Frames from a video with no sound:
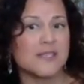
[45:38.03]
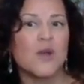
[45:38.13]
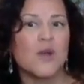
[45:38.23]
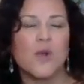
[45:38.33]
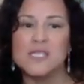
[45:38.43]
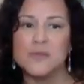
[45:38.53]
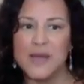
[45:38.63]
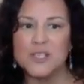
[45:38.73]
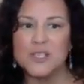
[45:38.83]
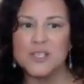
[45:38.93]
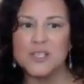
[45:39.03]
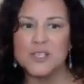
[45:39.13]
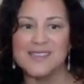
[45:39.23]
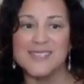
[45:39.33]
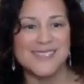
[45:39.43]
where I
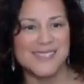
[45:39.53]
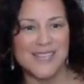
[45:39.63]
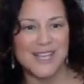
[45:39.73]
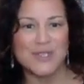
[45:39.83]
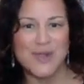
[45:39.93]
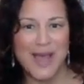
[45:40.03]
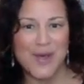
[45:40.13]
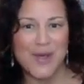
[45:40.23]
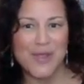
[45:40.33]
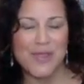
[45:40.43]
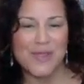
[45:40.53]
specialize in sexual health.